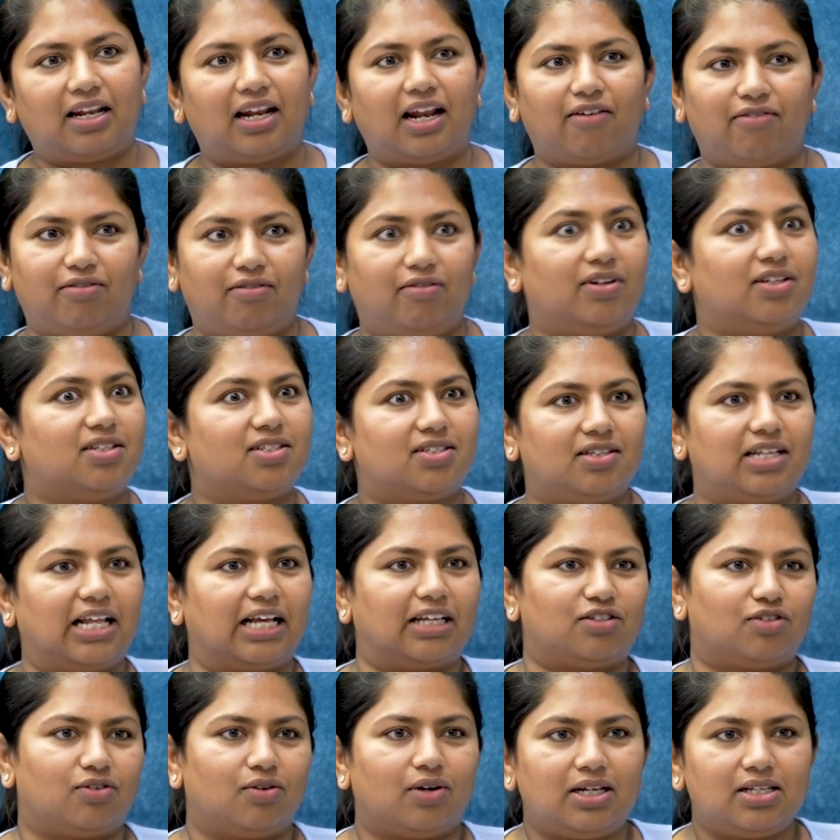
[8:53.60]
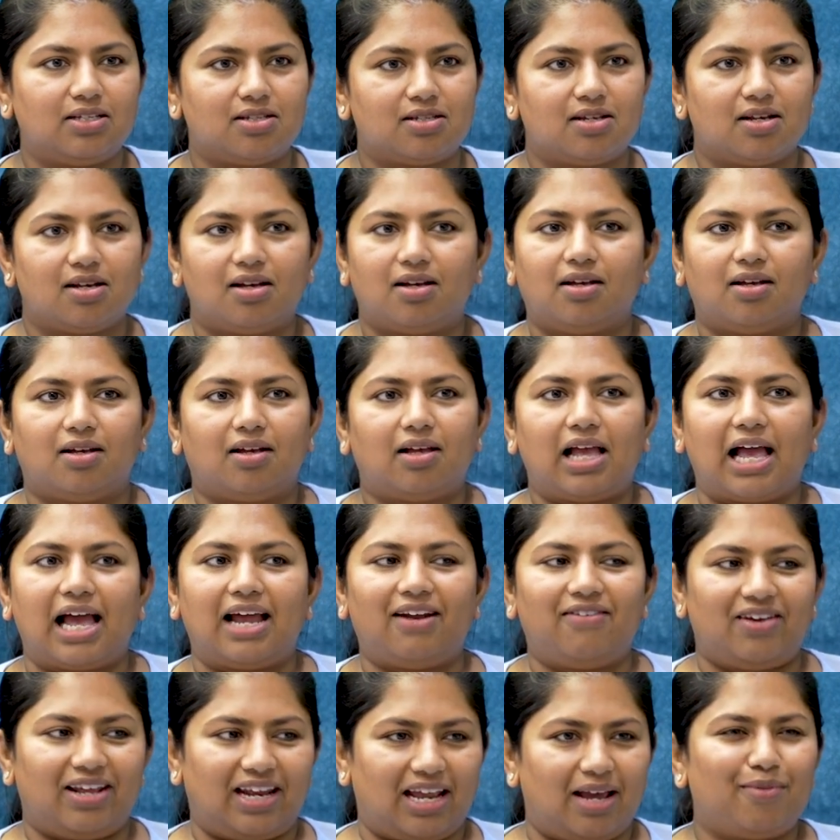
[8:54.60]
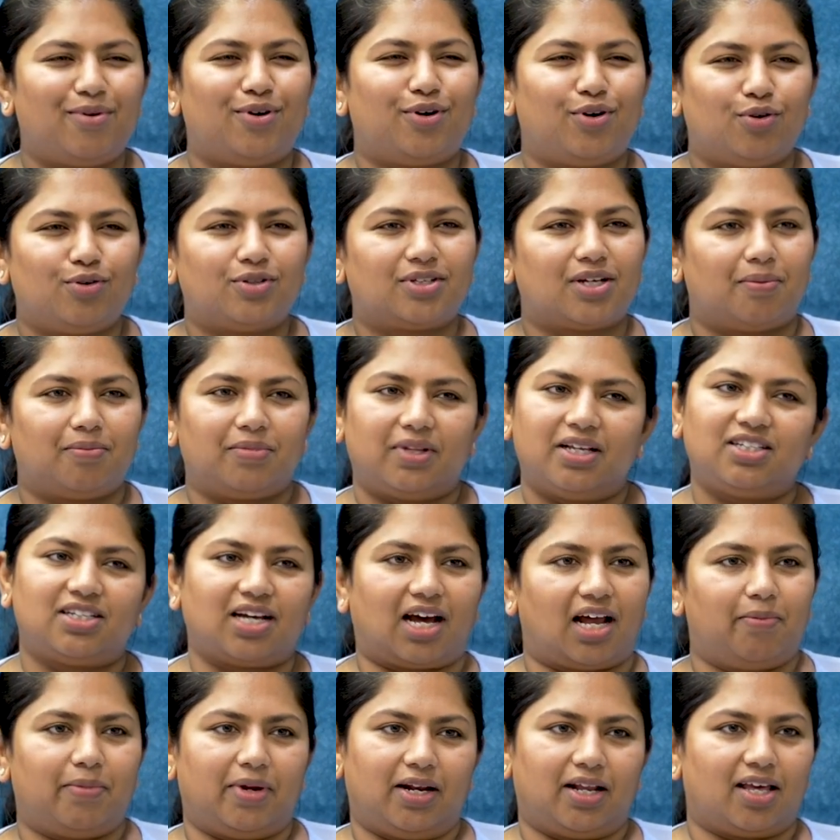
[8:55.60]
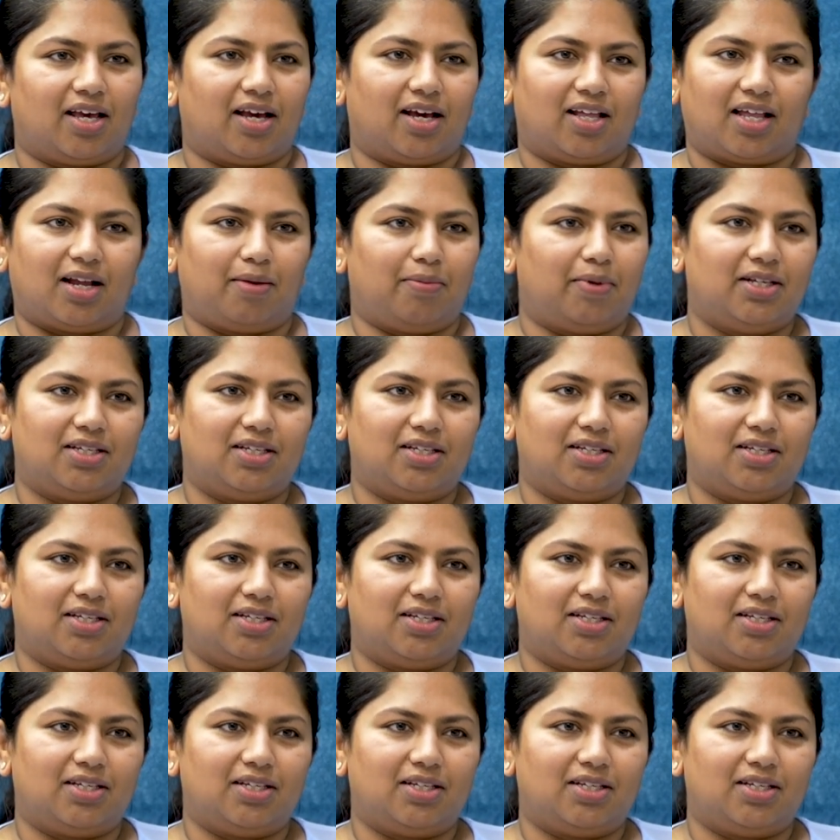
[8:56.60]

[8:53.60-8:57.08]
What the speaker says: the loved ones next to us and we are able to do something chaal manaki inga dani